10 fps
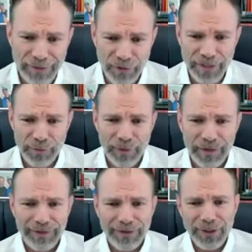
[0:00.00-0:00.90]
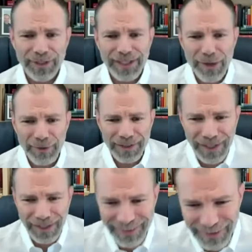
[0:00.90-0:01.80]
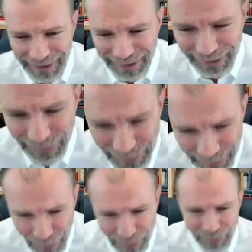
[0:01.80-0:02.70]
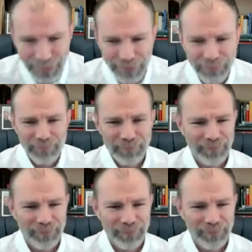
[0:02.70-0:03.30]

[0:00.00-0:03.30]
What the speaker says: guys. Got to go and talk to a